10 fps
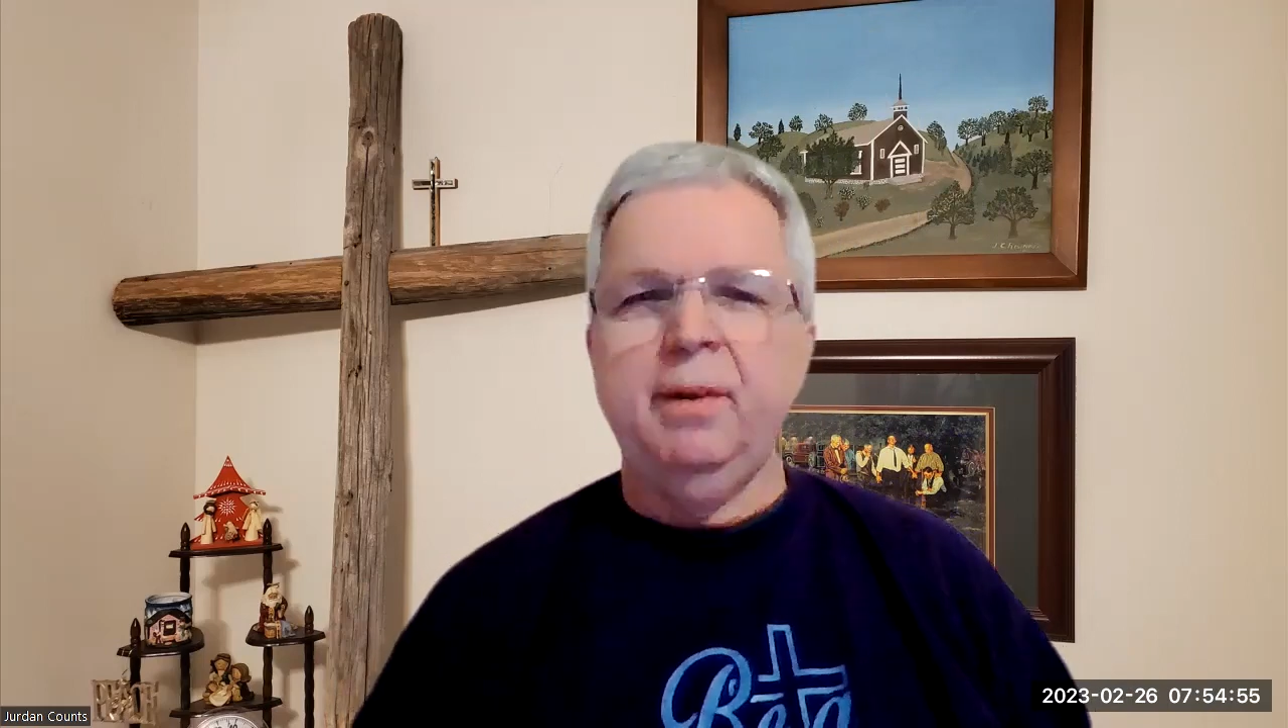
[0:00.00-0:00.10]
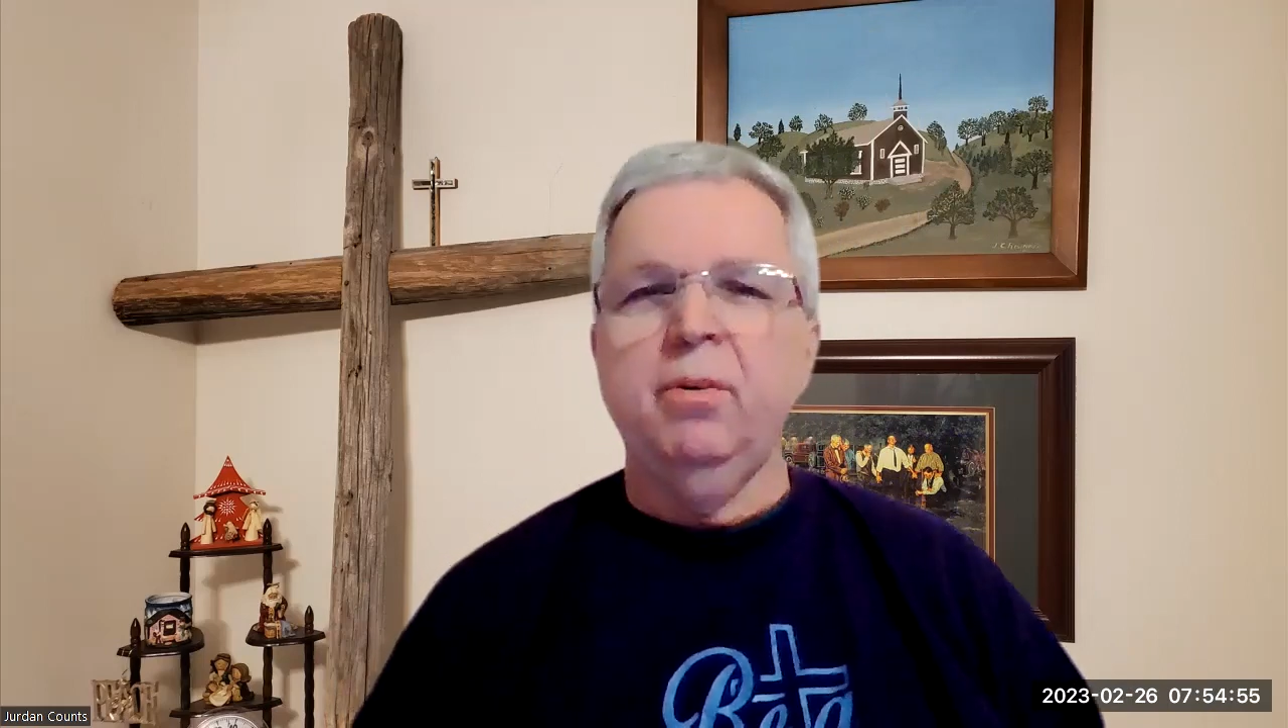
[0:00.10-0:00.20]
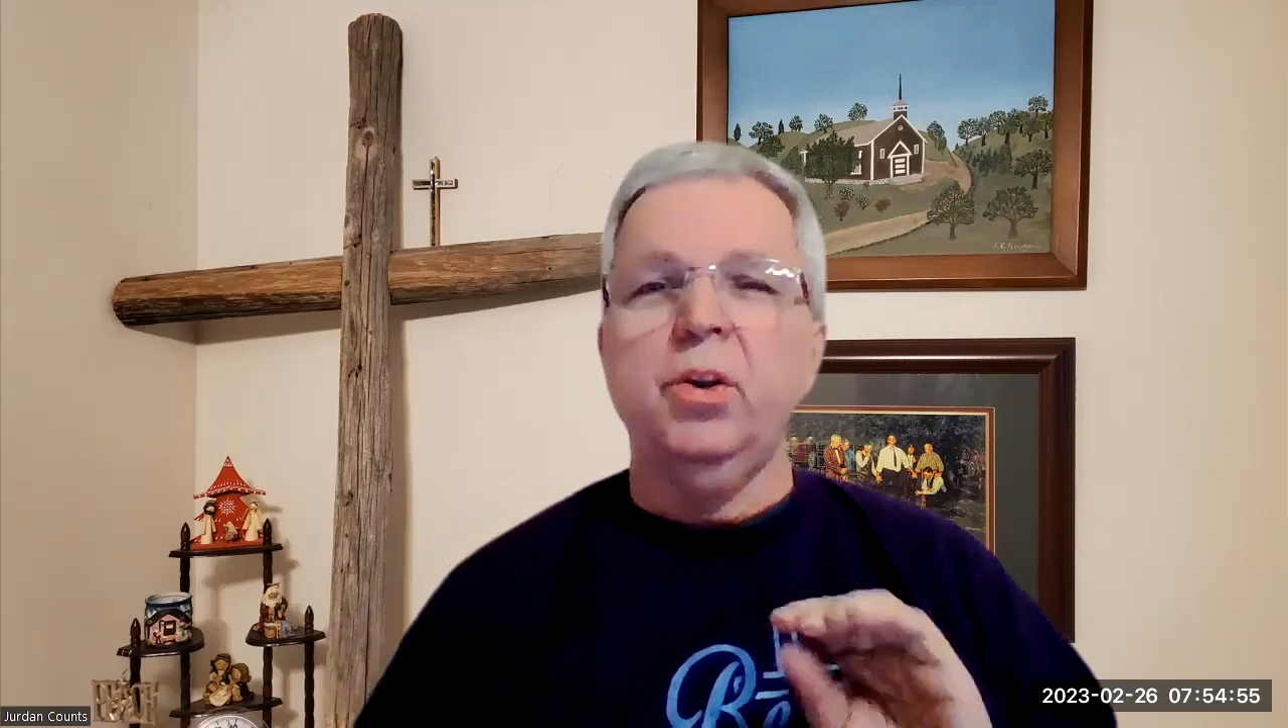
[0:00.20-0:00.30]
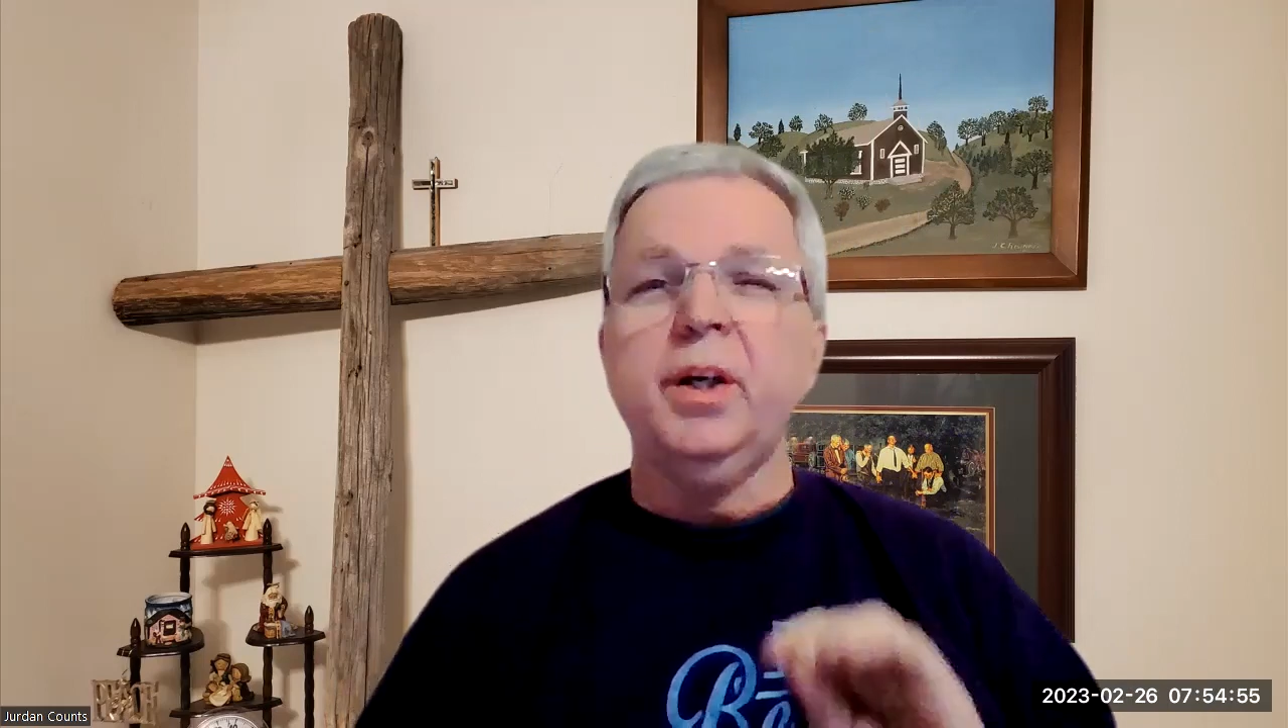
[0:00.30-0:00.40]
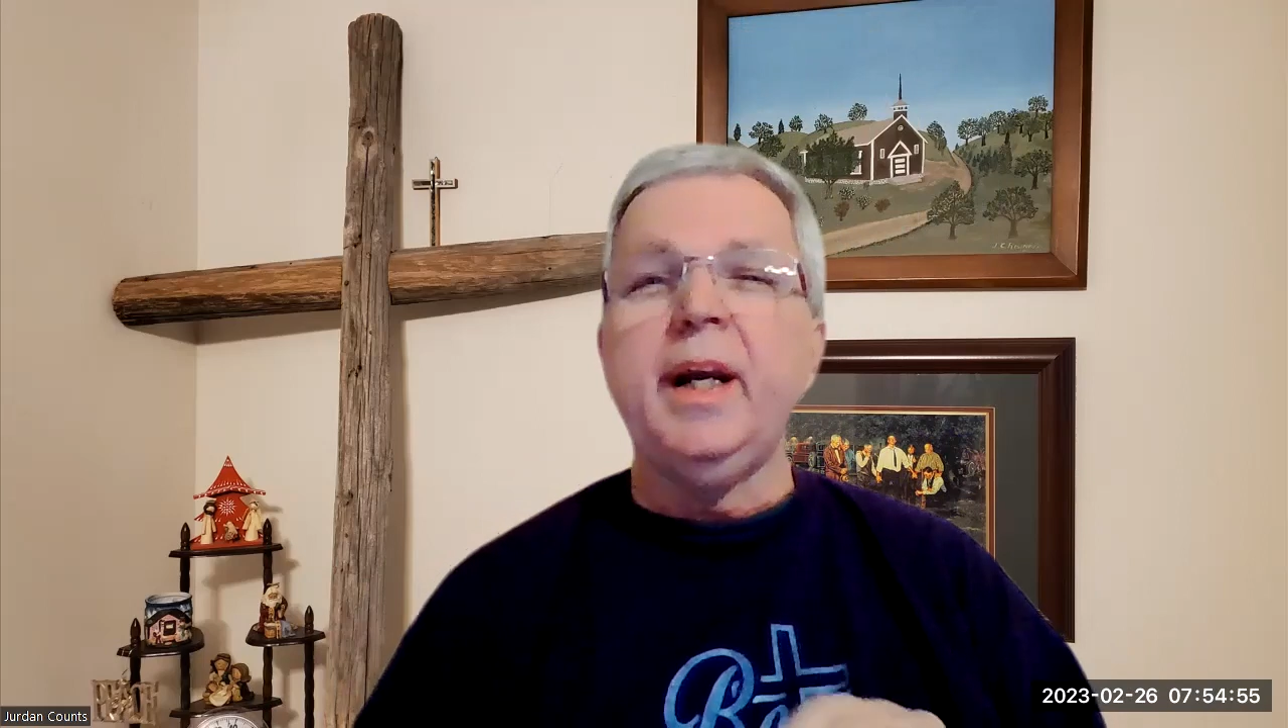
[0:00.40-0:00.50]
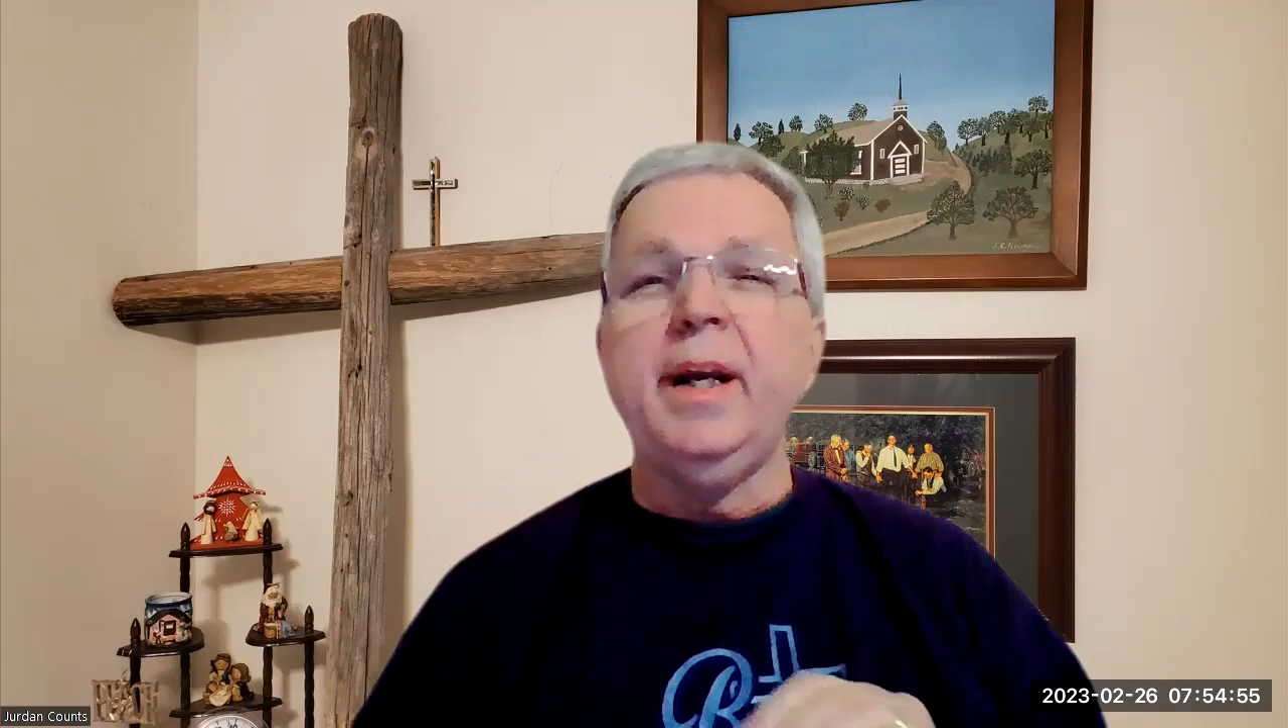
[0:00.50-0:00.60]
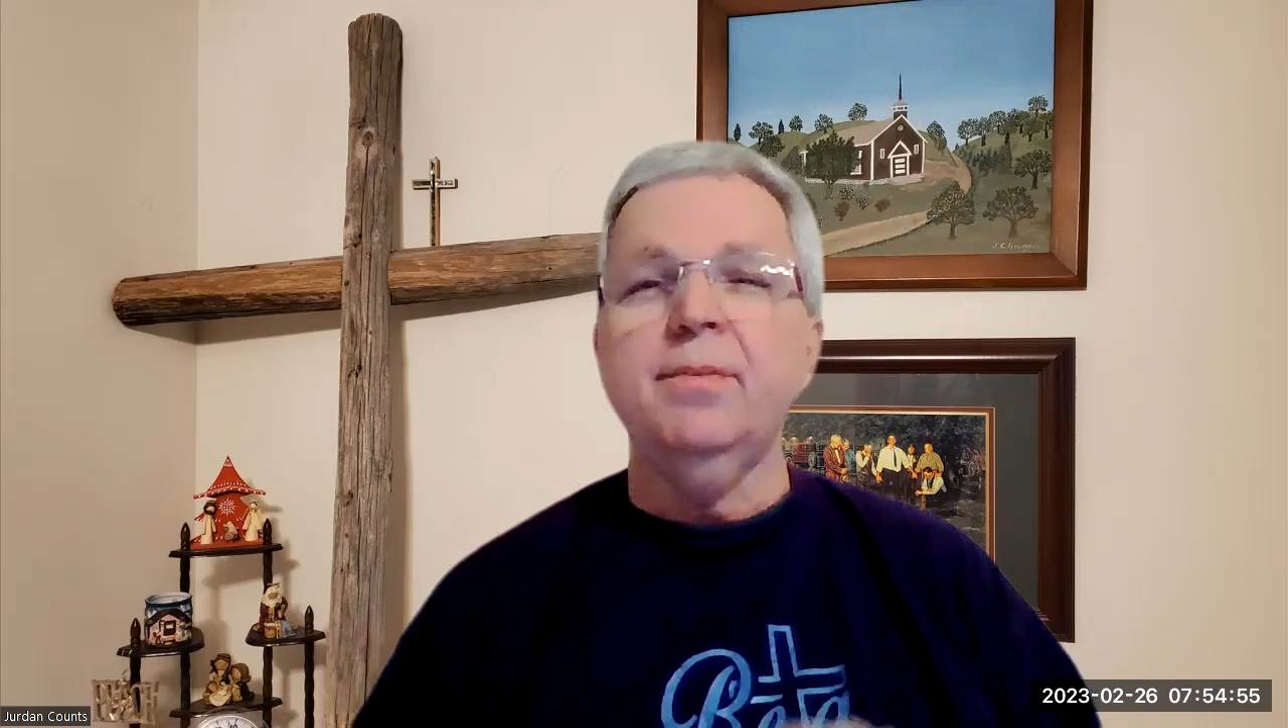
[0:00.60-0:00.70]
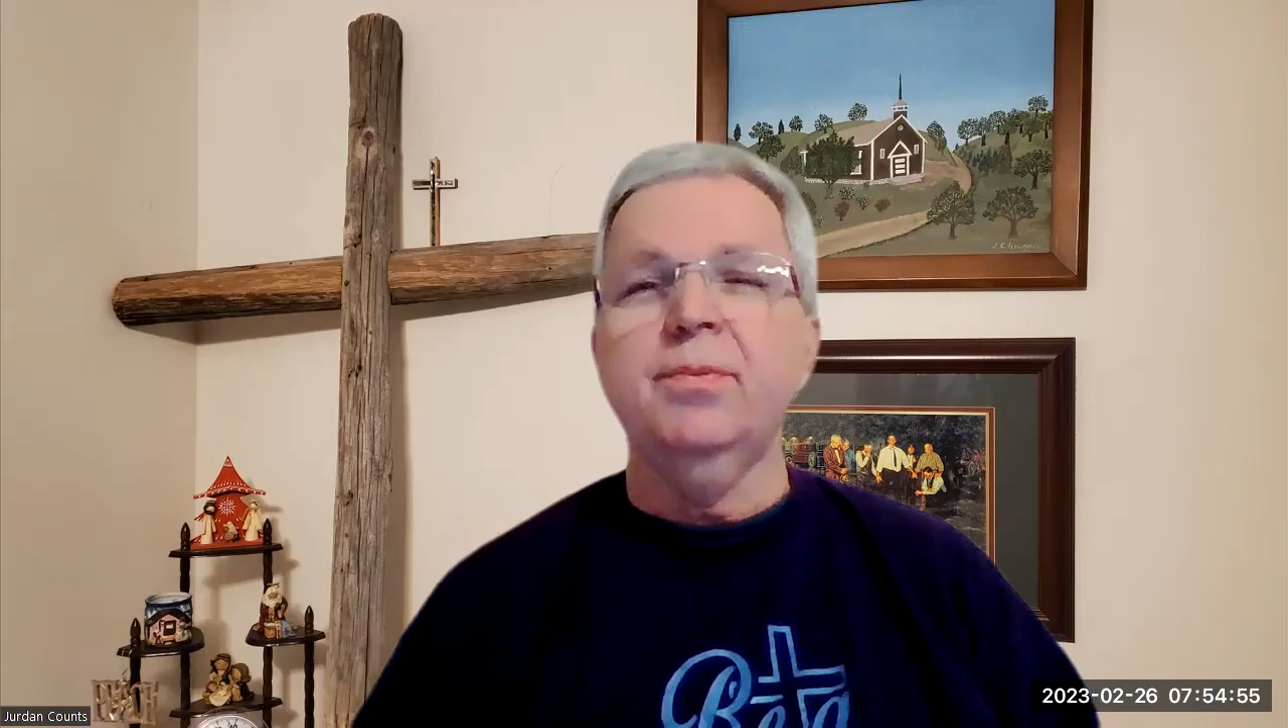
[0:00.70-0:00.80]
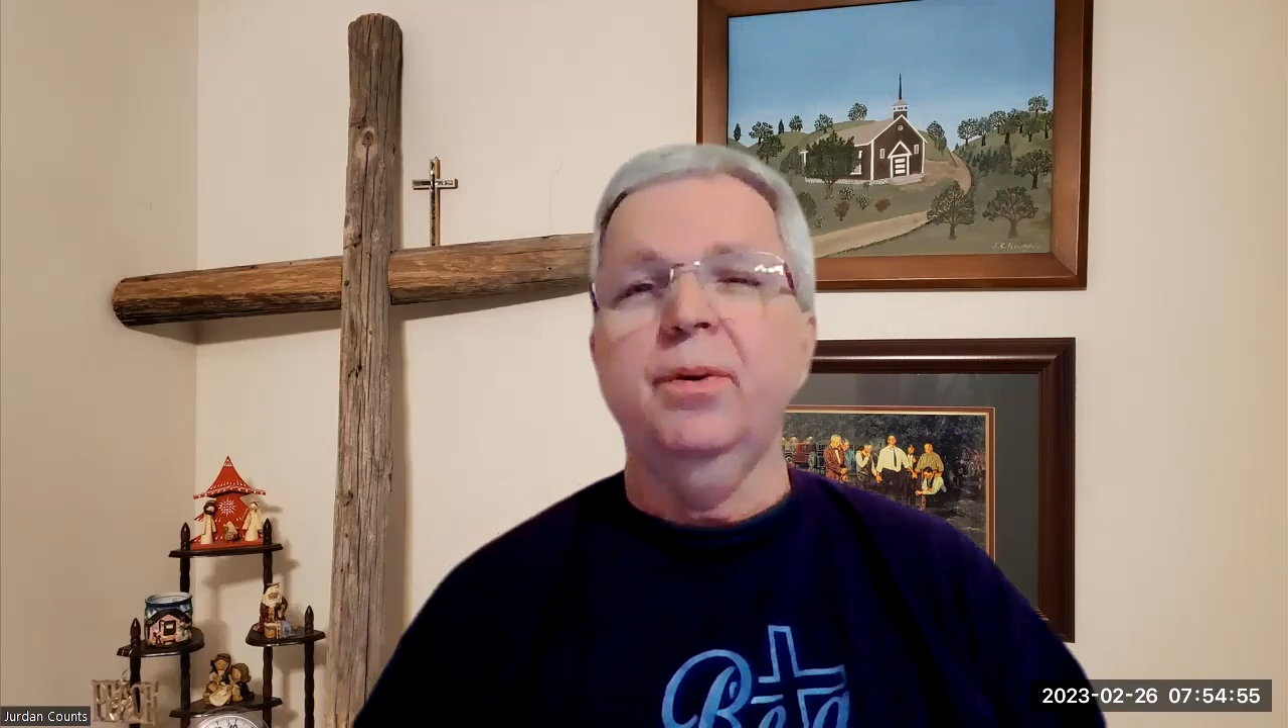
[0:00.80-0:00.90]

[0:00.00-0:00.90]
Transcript: They were looking